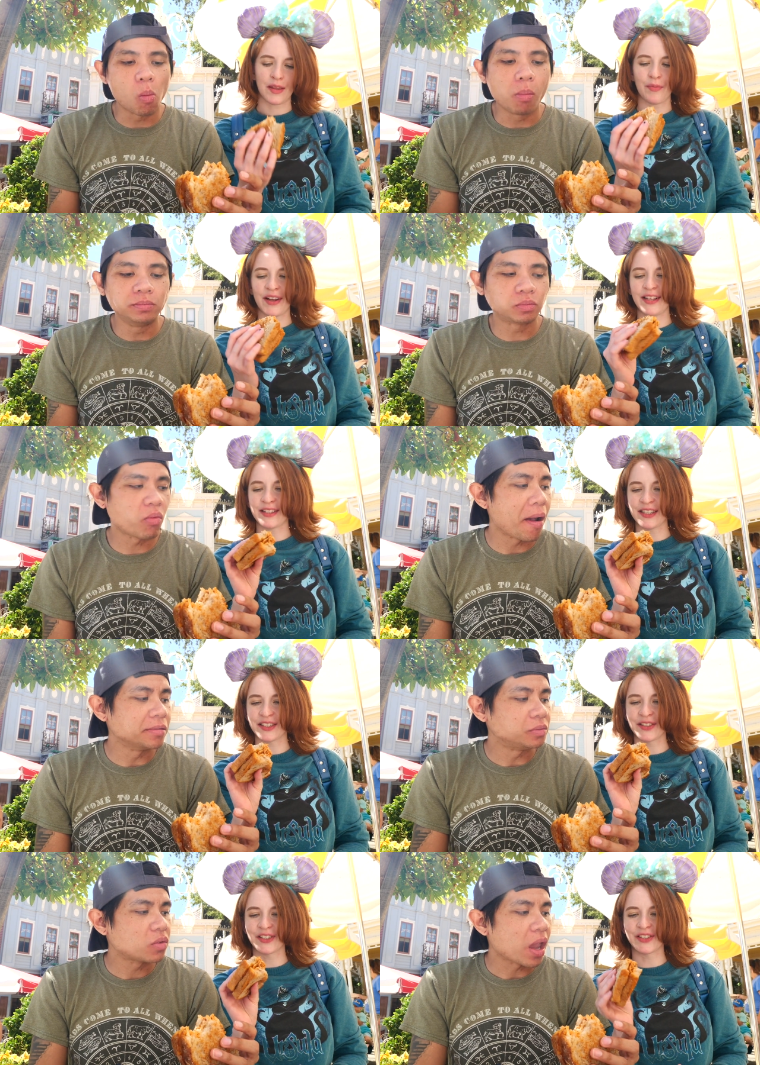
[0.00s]
Speaker 1: the bread is nice
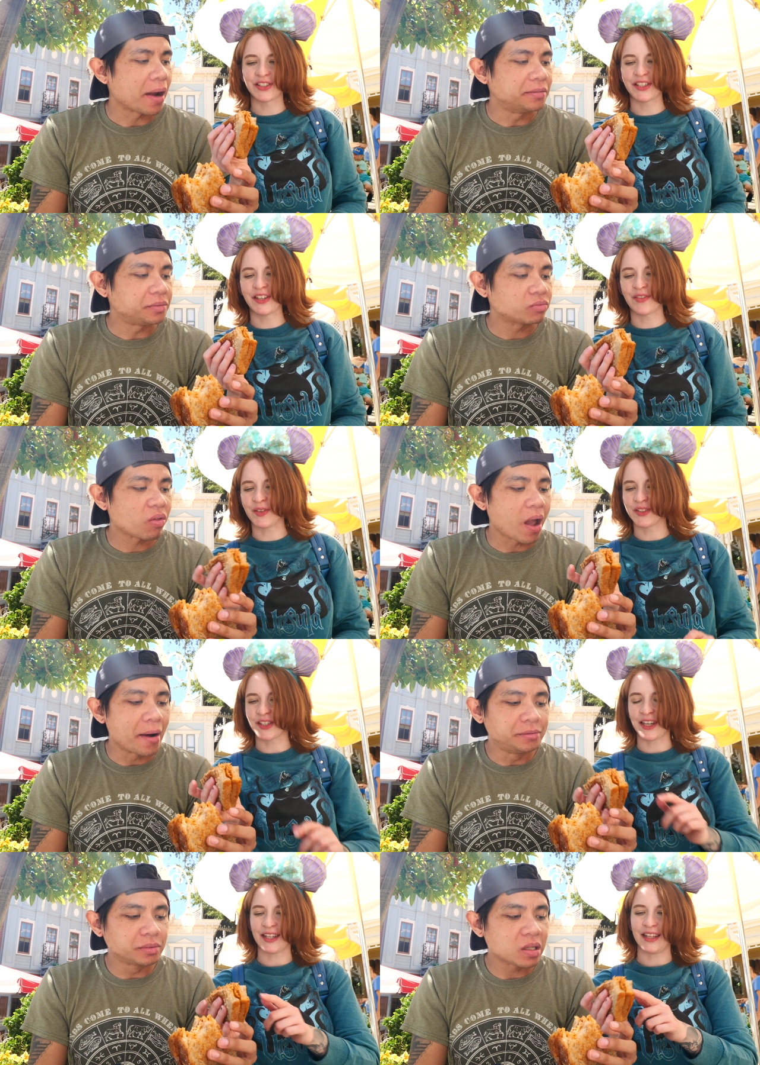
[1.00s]
and crunchy, even though it's
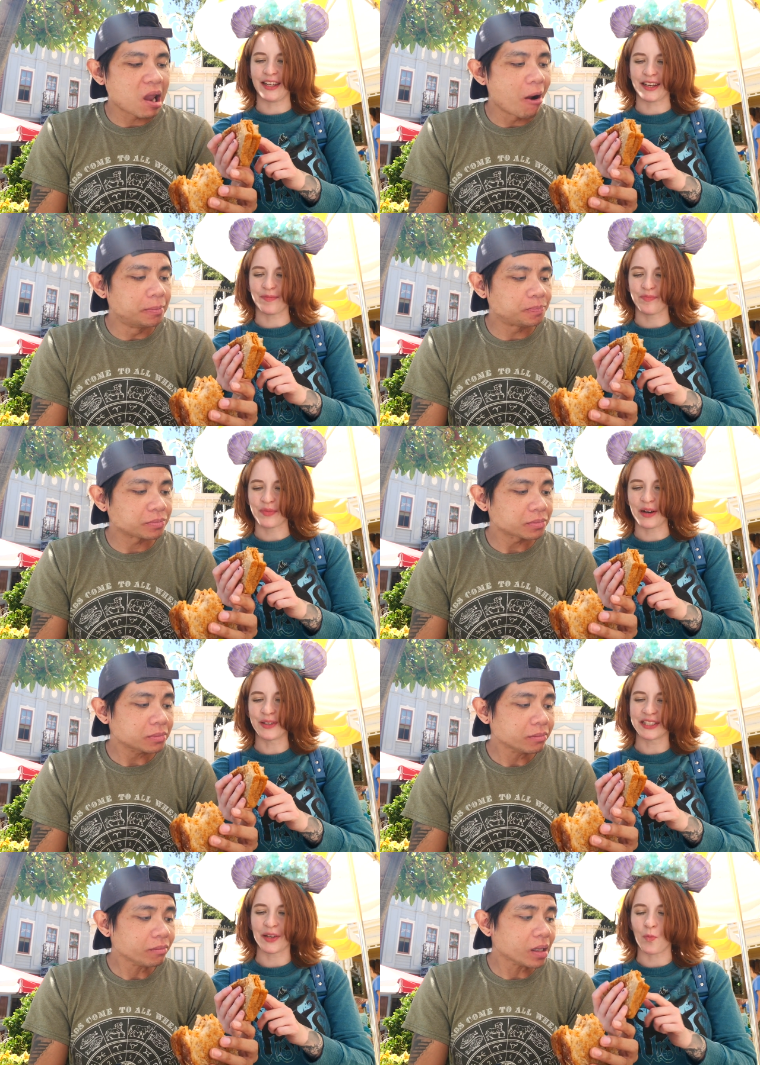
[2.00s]
got like, I don't
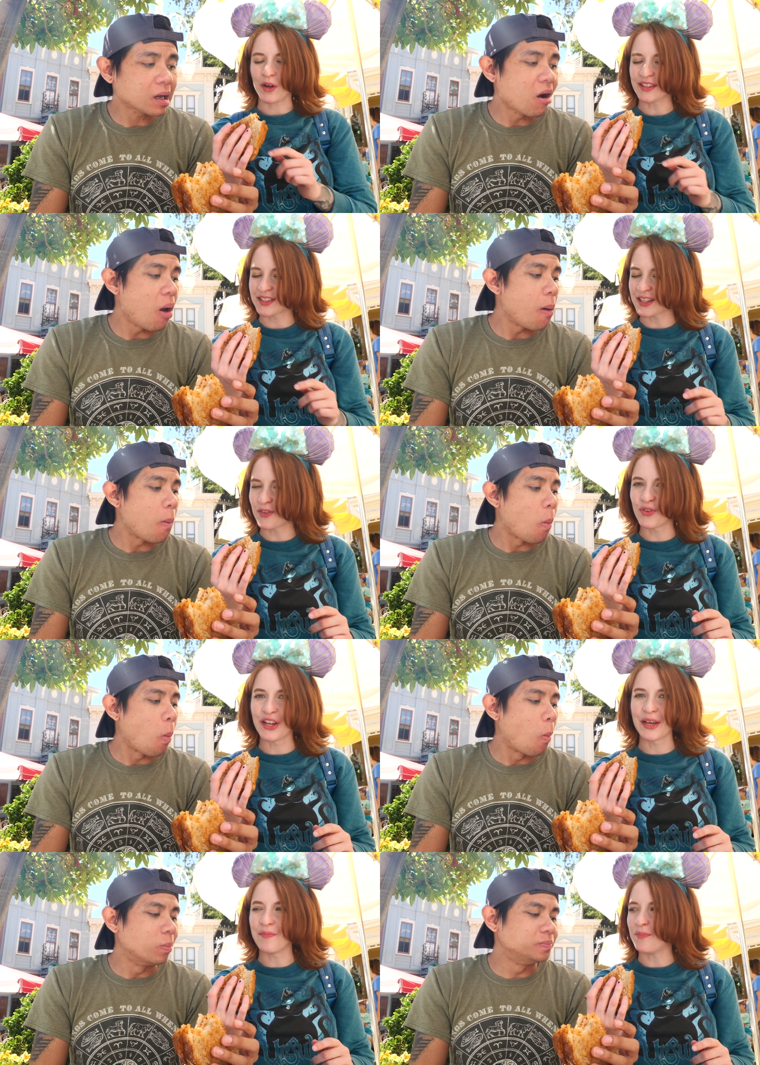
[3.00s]
want to say wet stuff in
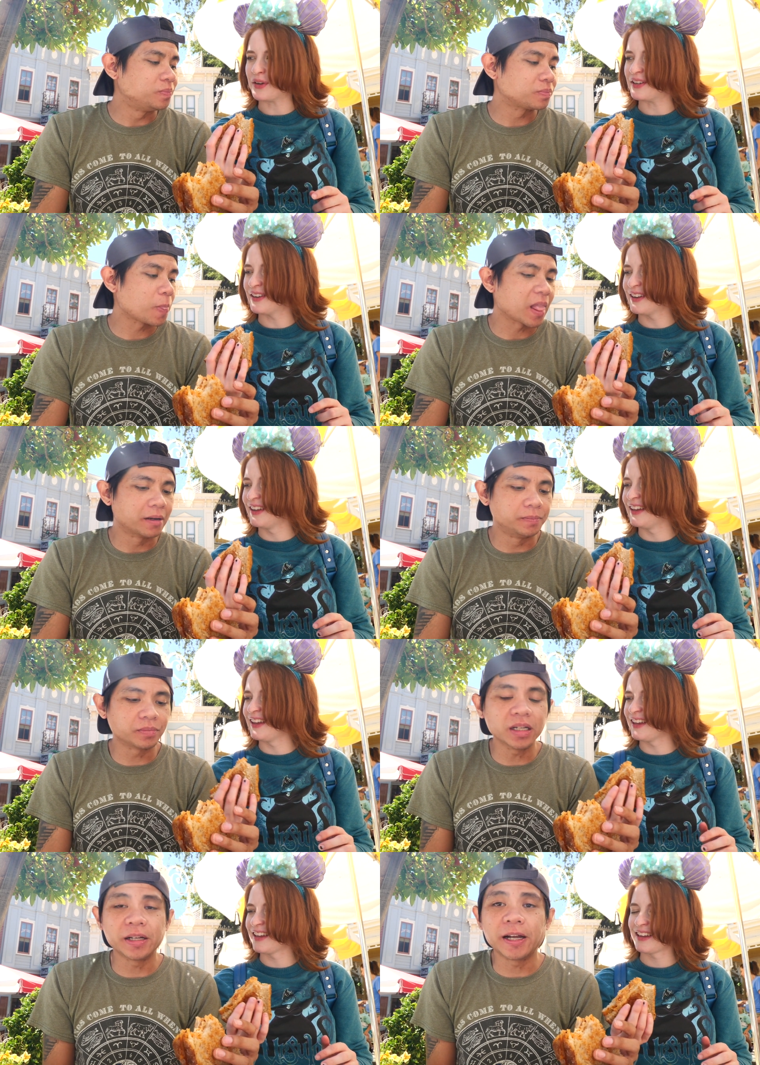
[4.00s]
it, but.
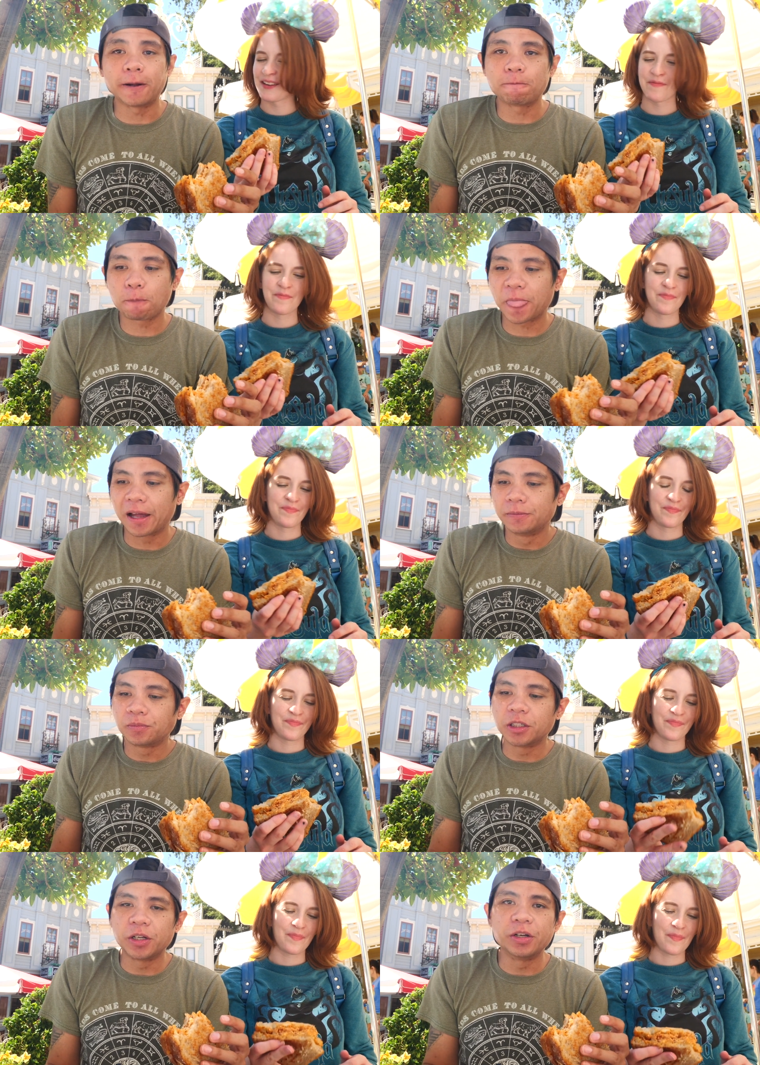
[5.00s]
Speaker 2: Yeah, yeah.
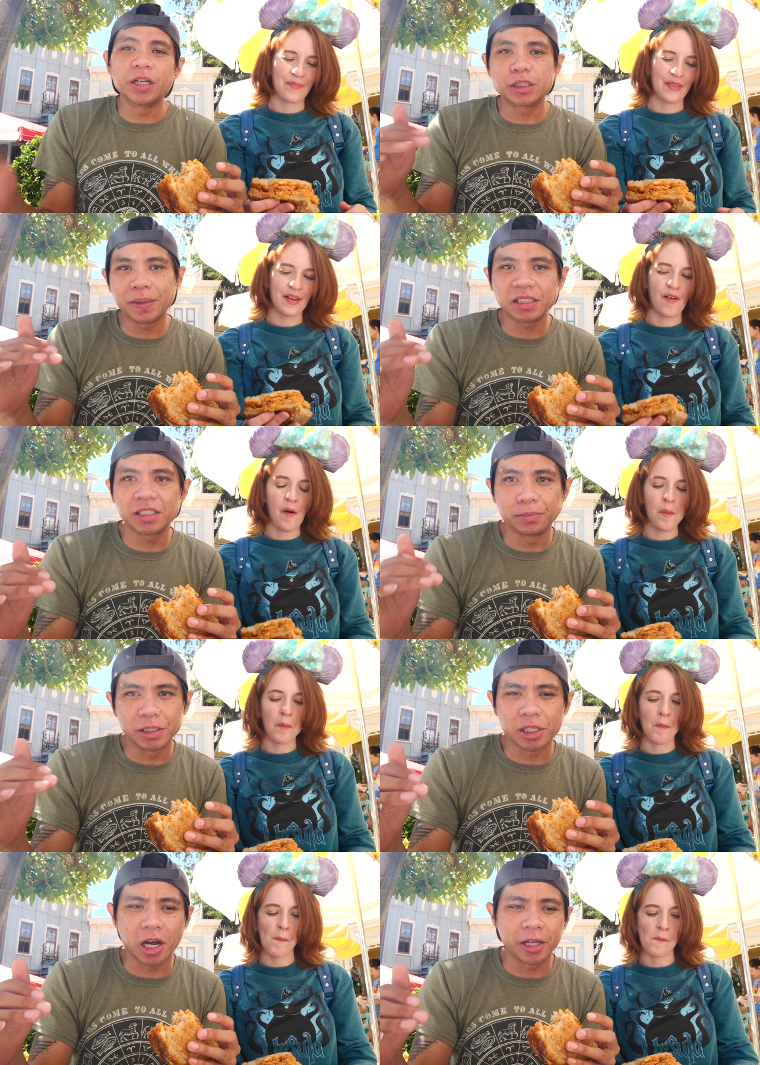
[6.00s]
You know, you'd expect it to be
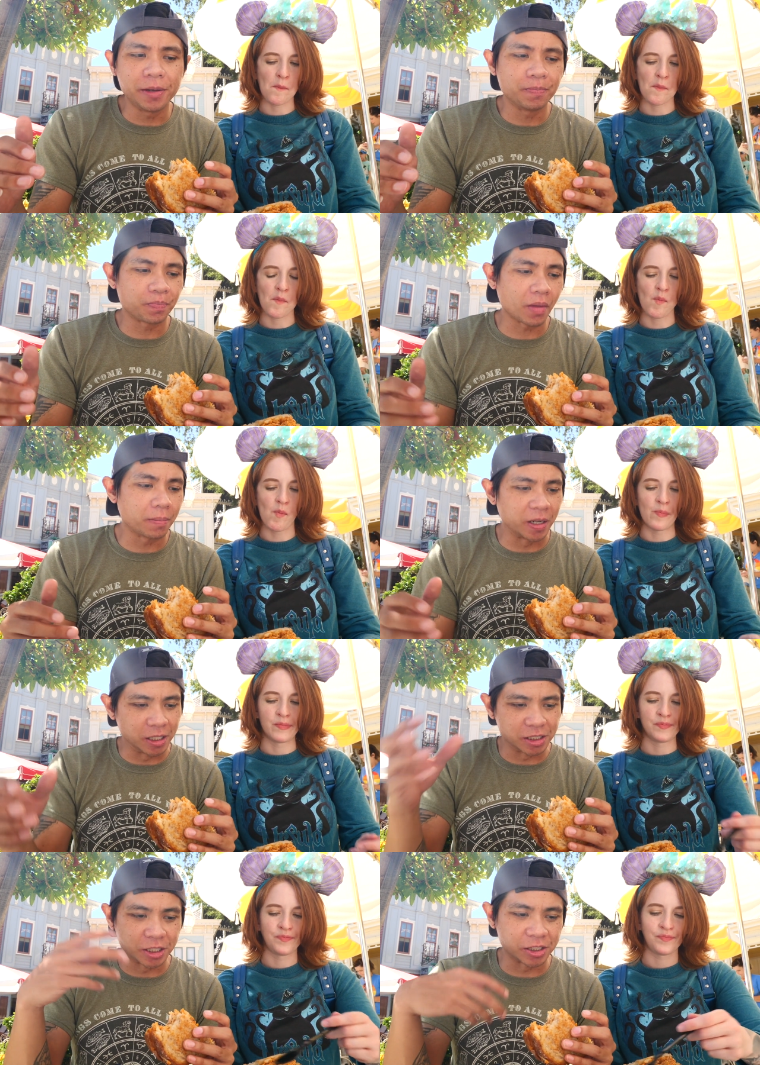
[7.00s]
soggy
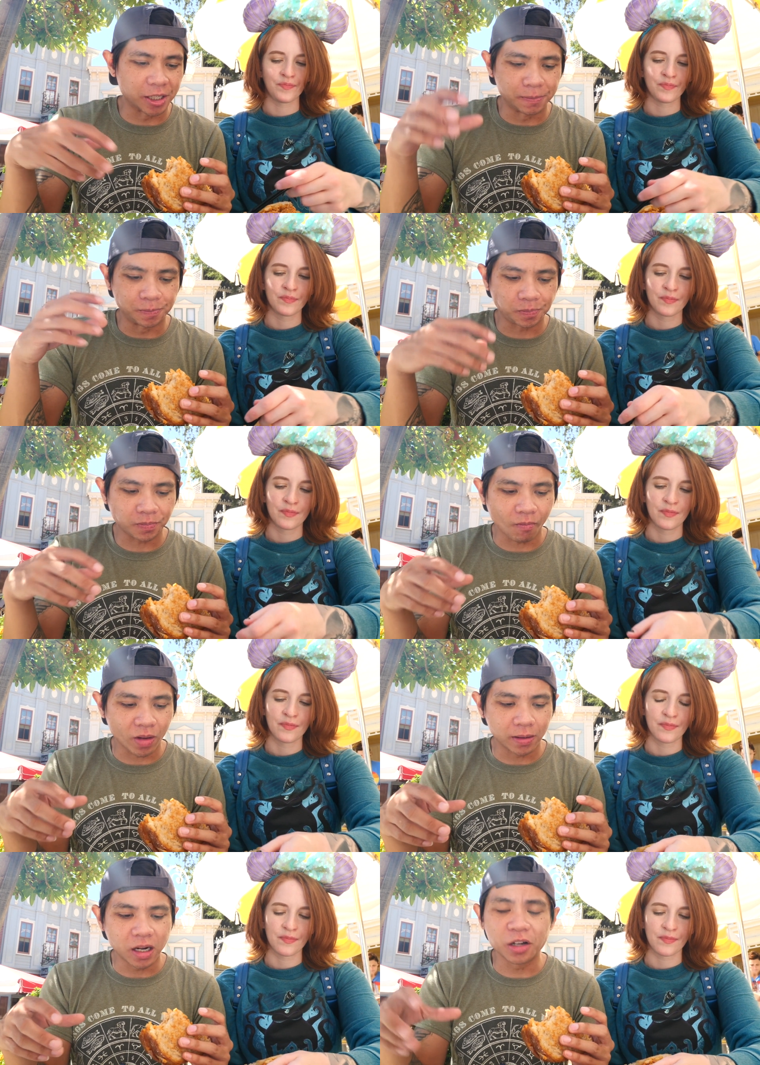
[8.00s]
because there's
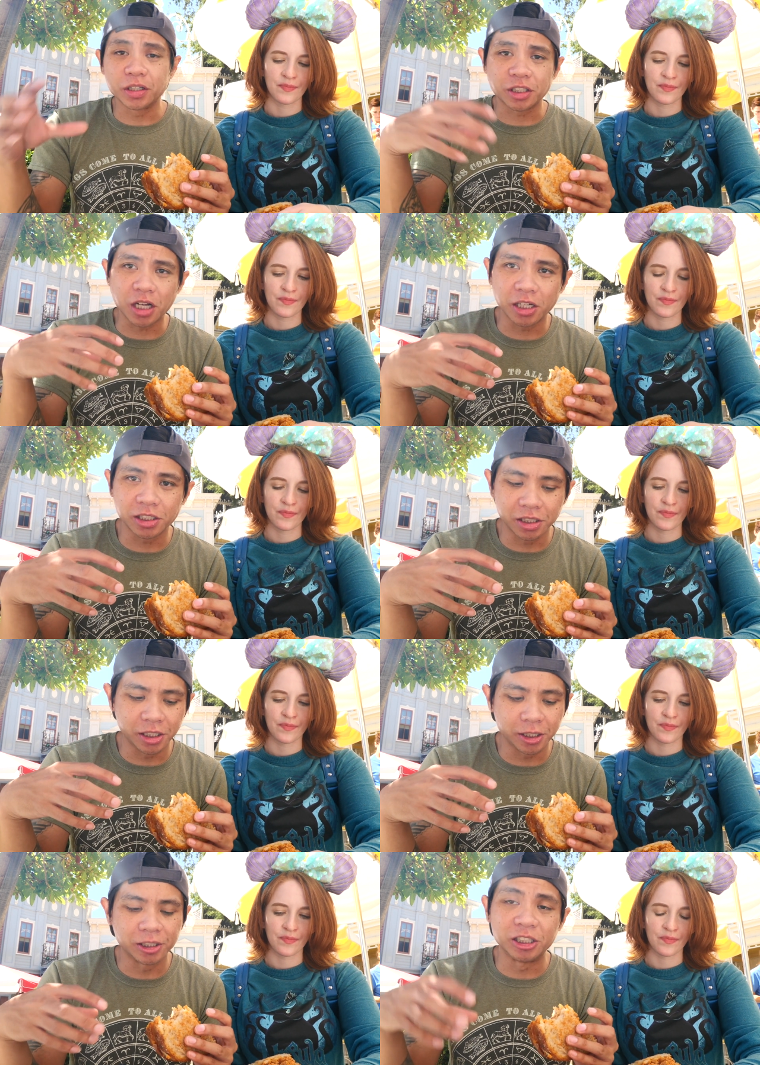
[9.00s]
all this sauce in
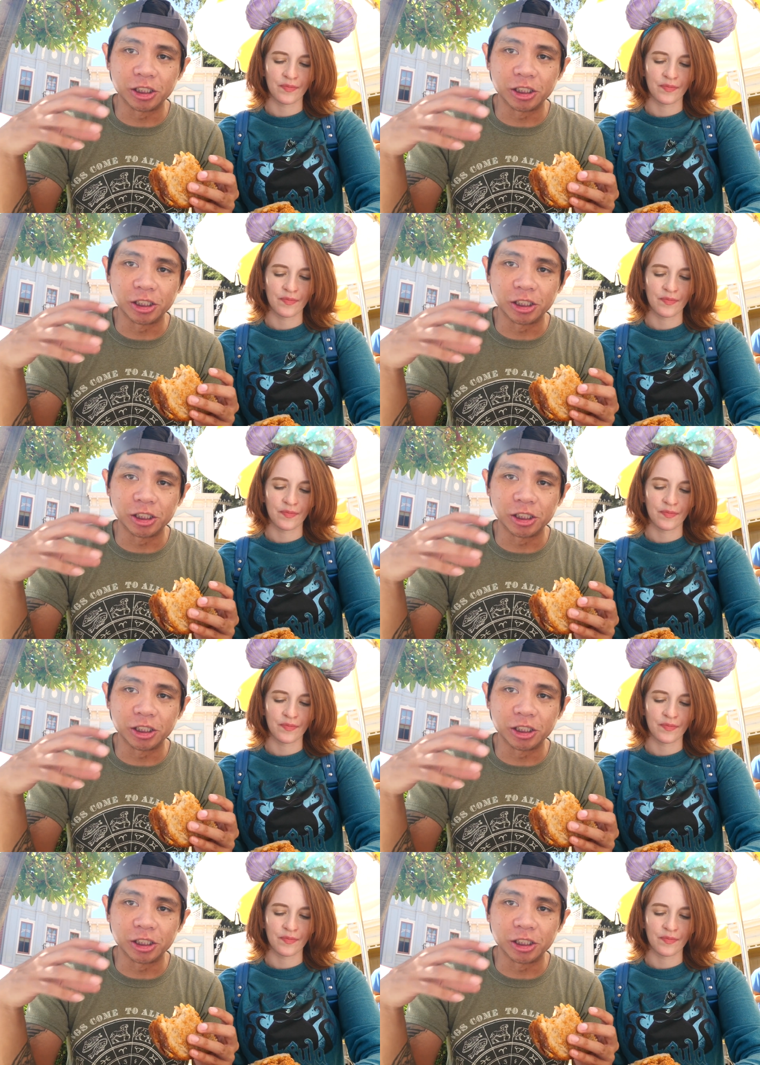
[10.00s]
here and the